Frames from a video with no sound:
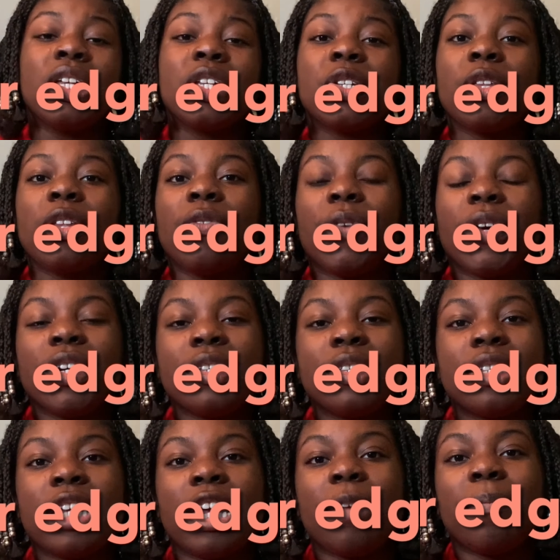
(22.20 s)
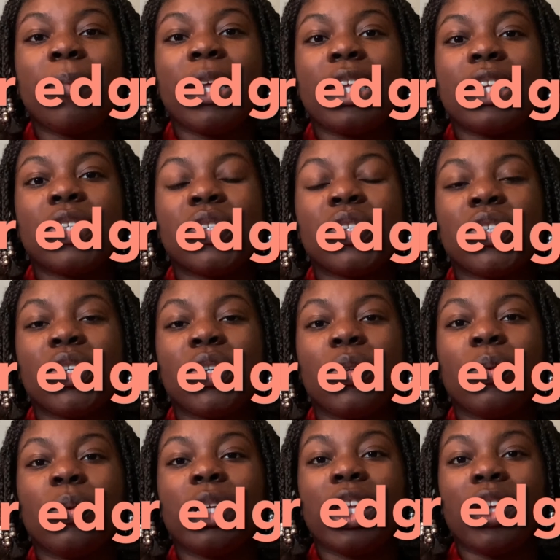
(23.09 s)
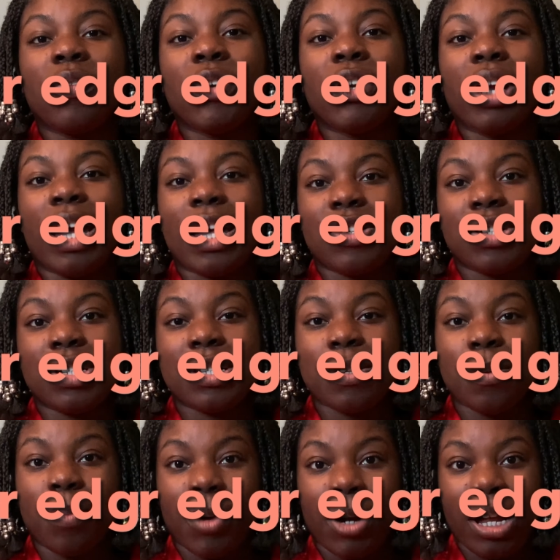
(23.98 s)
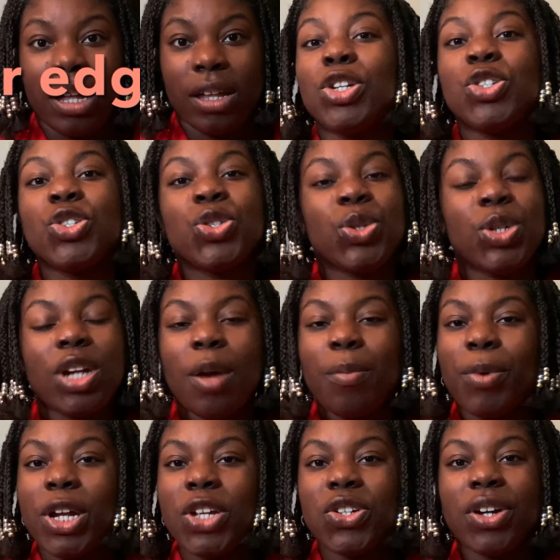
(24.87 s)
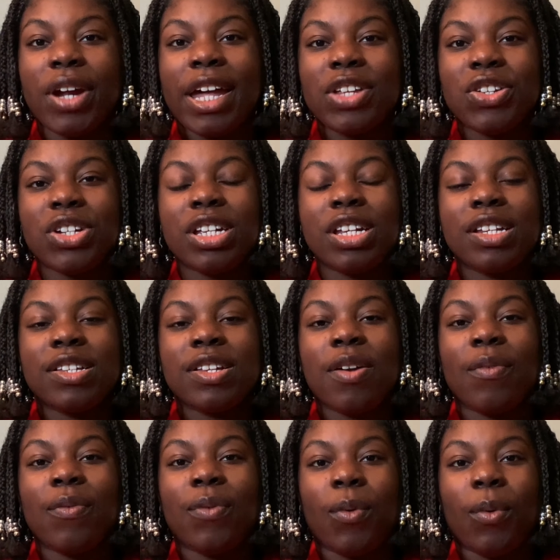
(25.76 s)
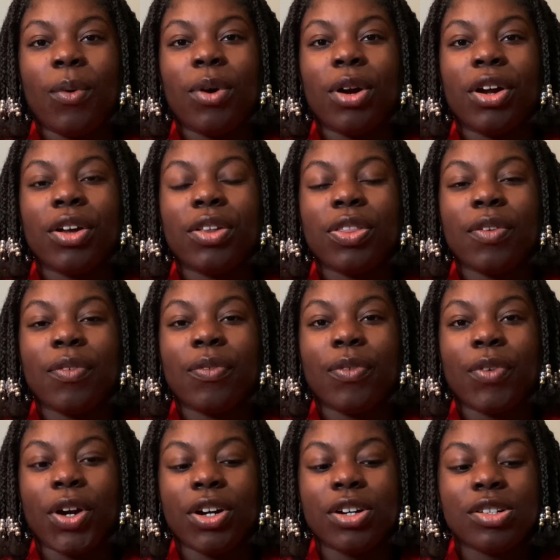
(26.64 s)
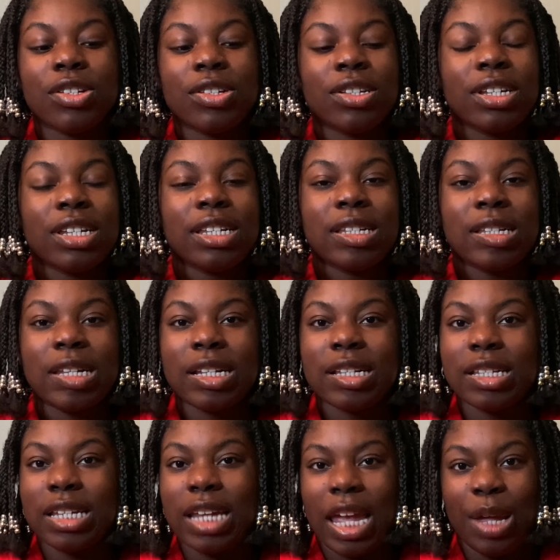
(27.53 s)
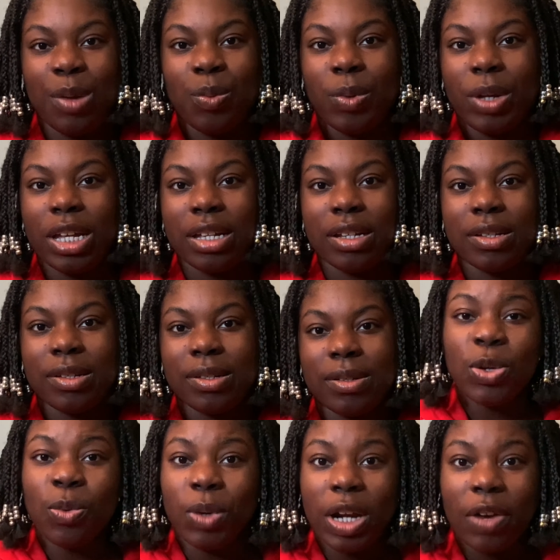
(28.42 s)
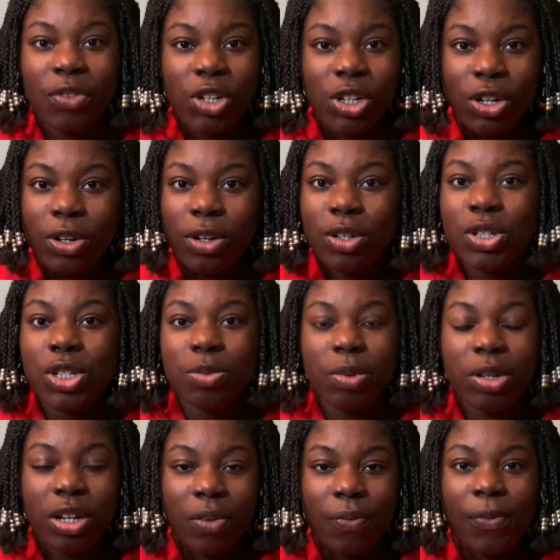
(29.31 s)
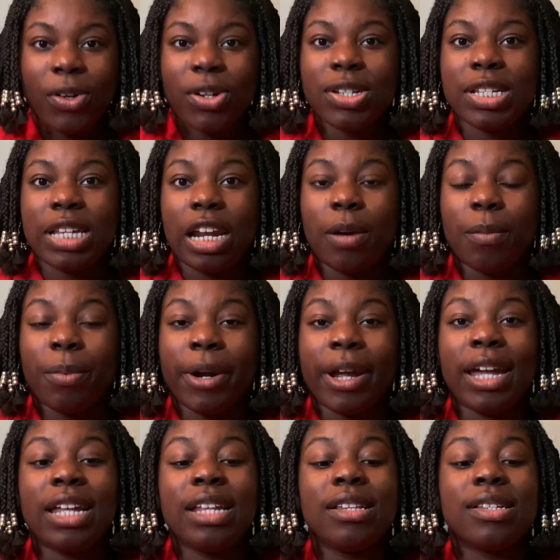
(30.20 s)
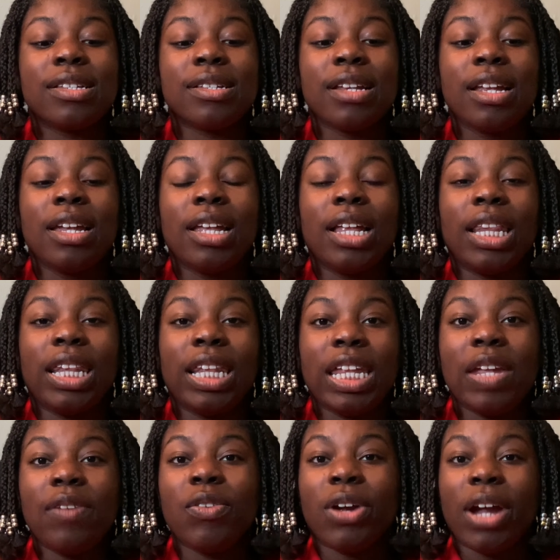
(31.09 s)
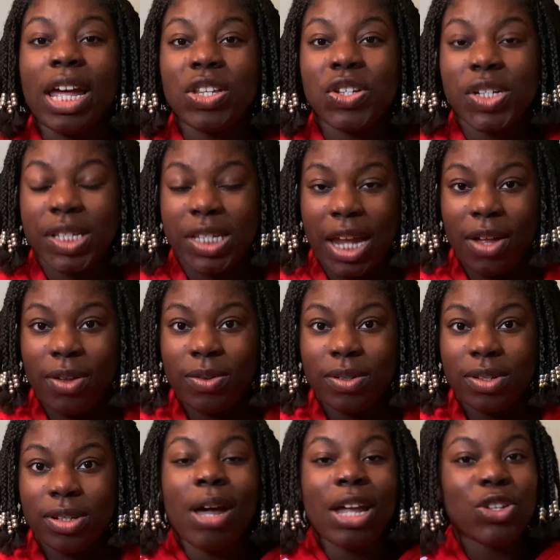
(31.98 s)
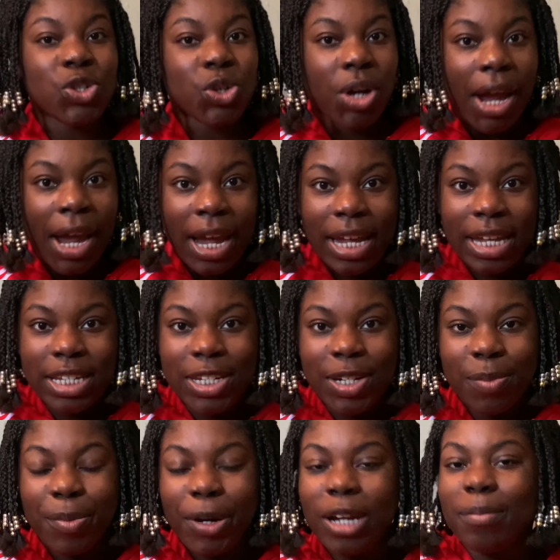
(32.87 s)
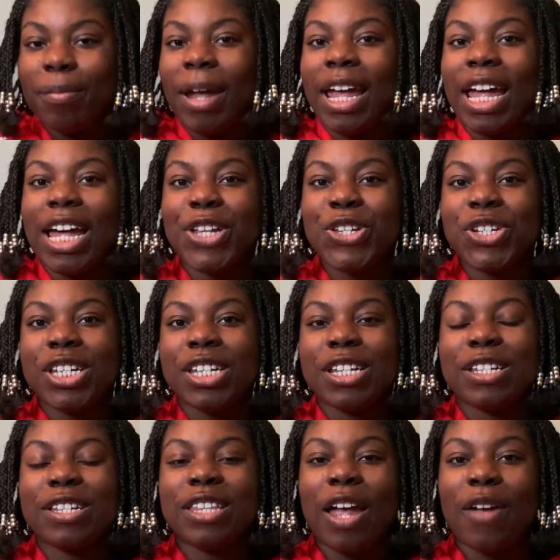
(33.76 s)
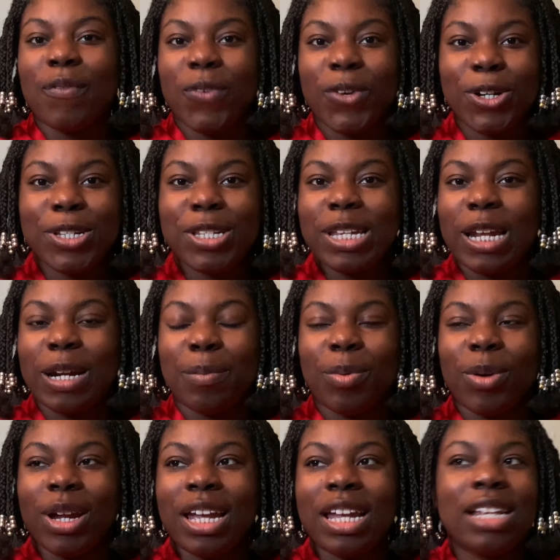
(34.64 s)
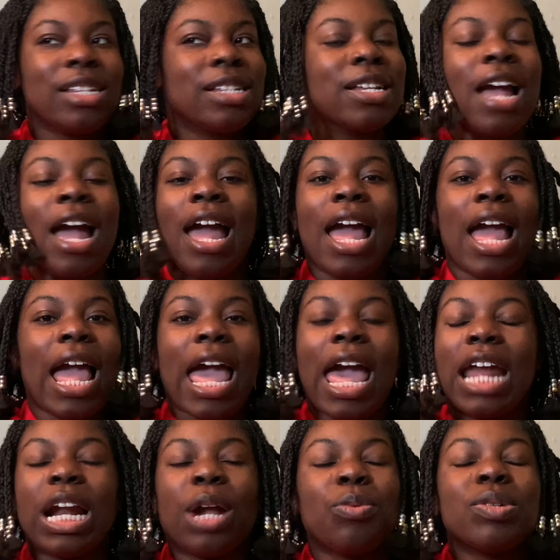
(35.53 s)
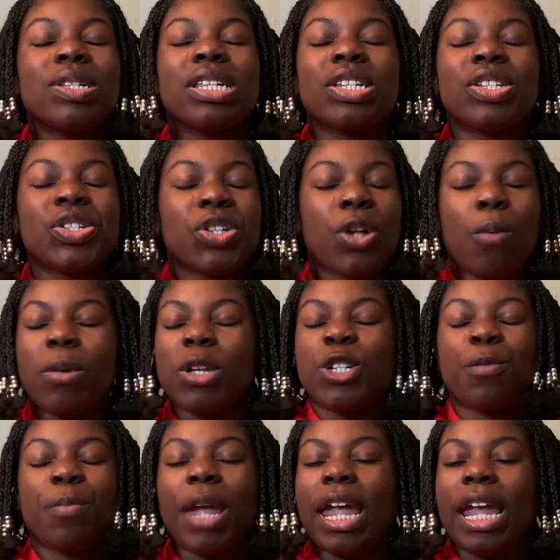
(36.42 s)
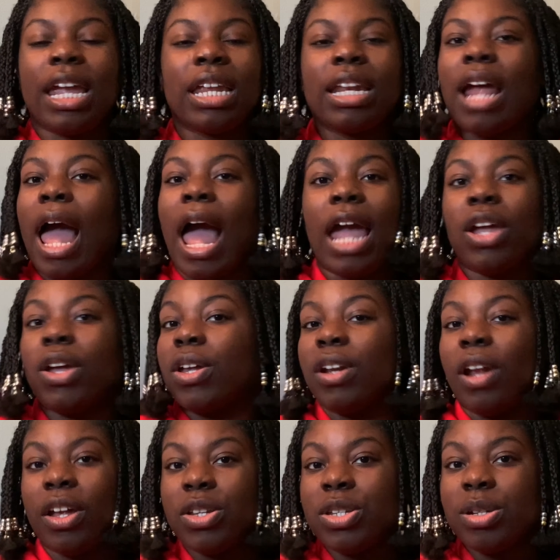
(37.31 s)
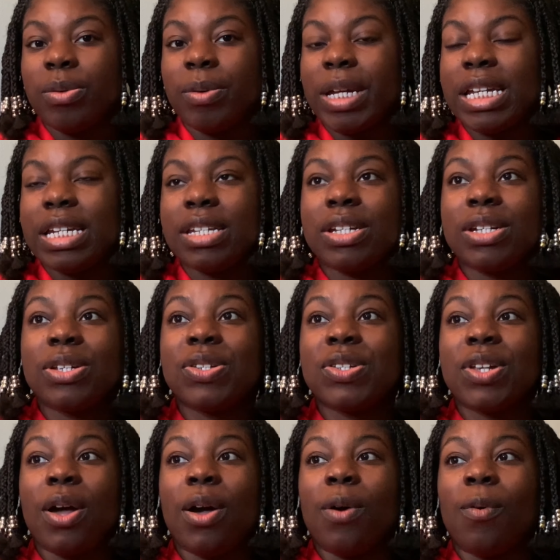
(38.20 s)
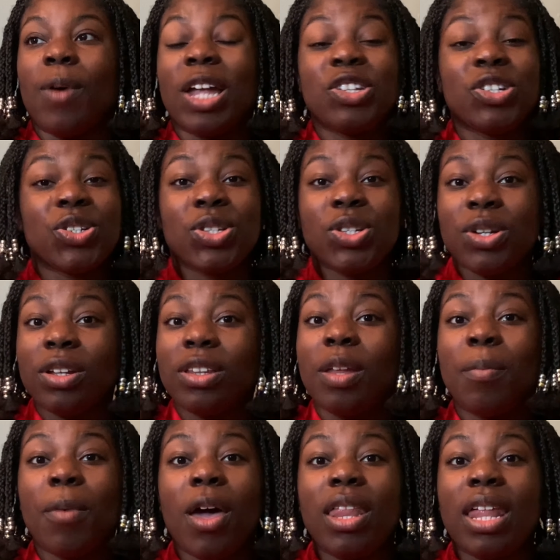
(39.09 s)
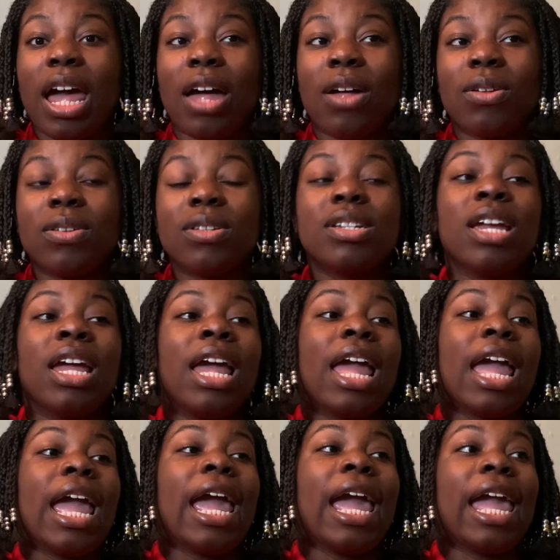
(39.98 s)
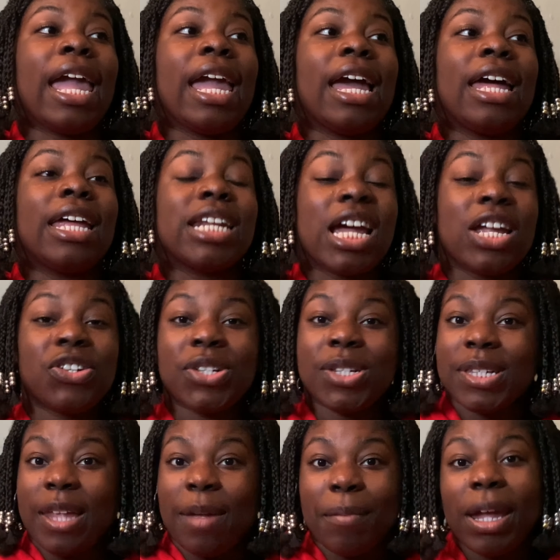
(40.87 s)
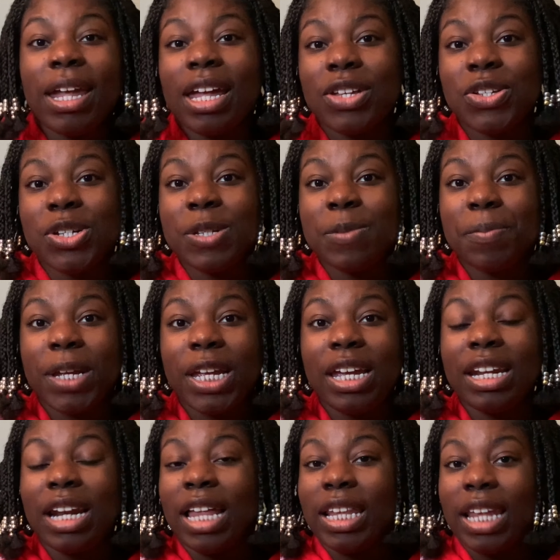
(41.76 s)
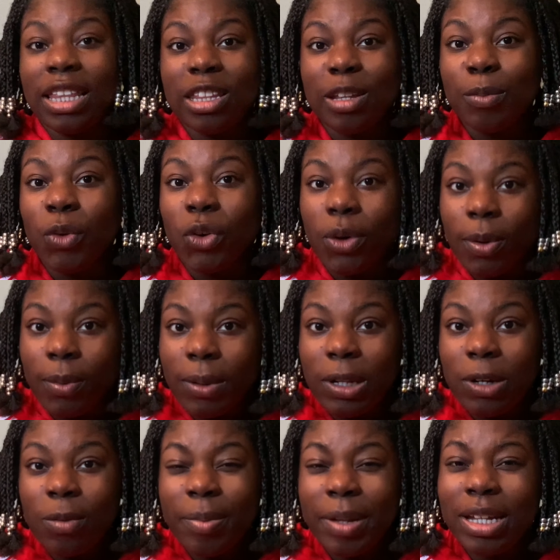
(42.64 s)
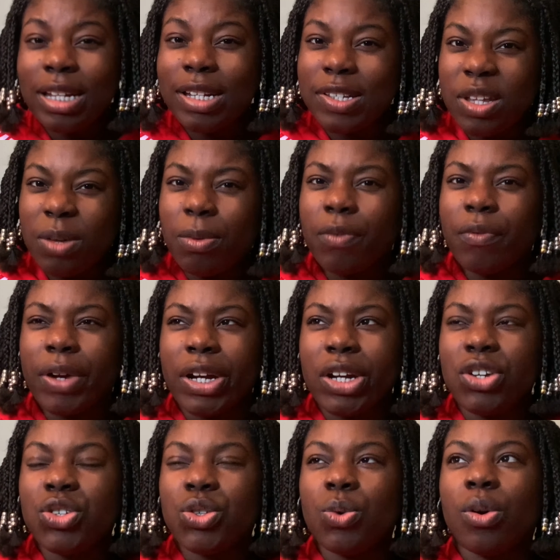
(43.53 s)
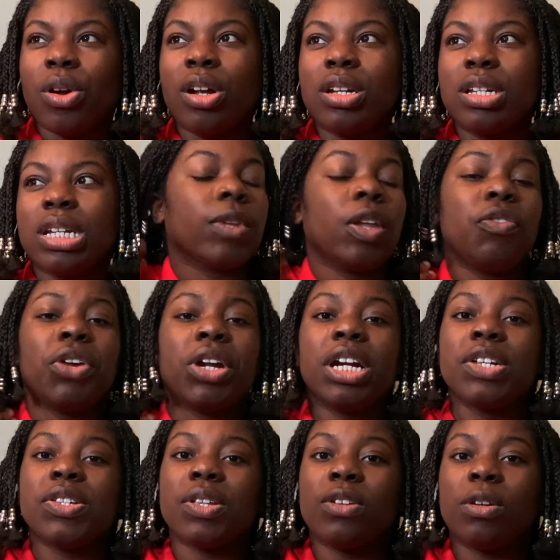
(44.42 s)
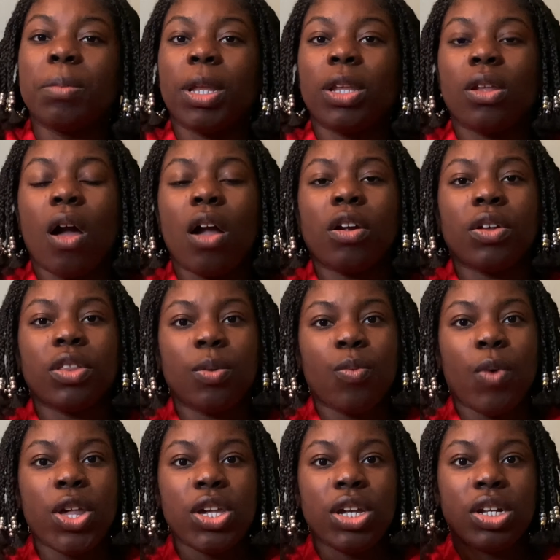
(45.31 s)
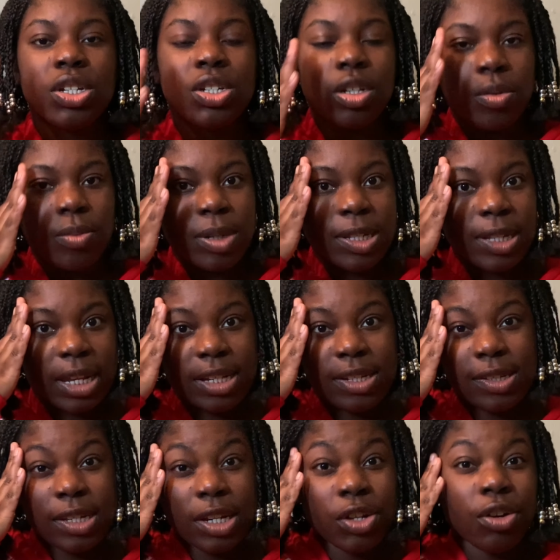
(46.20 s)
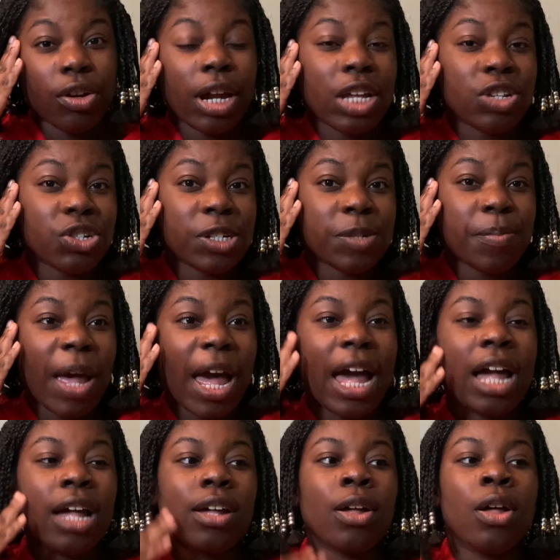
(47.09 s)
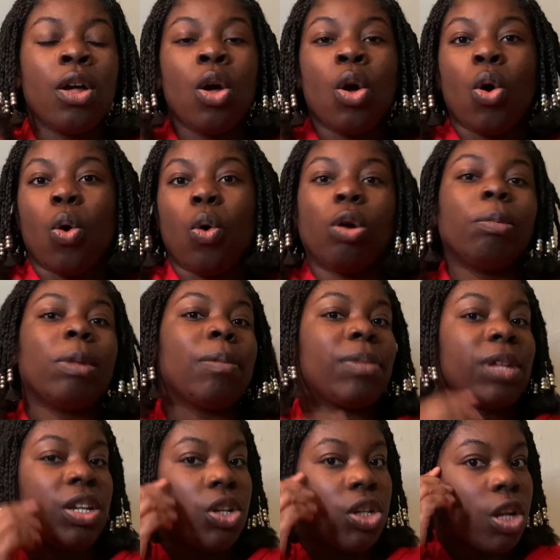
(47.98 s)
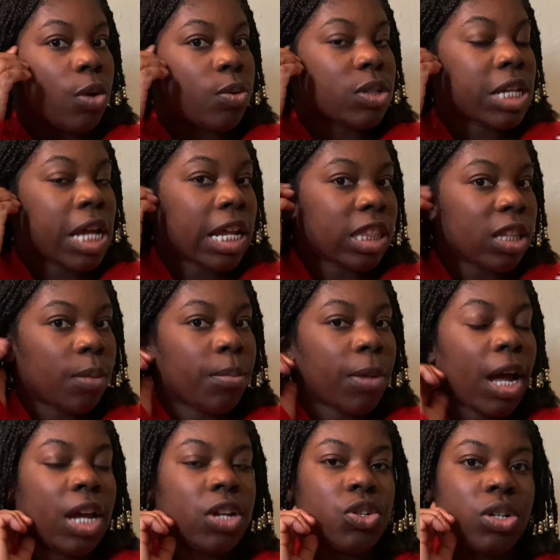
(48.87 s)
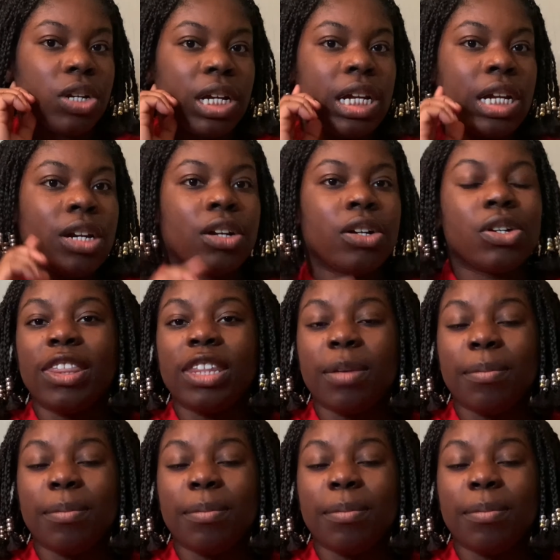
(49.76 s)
So the first tip is to give your edges a break. Do not braid your edges for the first 6 to 8 weeks. So whenever you're doing your first set of braids, leave your edges out. I tried to braid my edges that first set of braids and I was in so much pain I could not do it. So I just took them all out and I just let my edges be and I let them grow a little bit because they were very short. If your hair is a little bit longer, then what you can do is like slick your edges back, or maybe, you know, tuck them behind your ears. The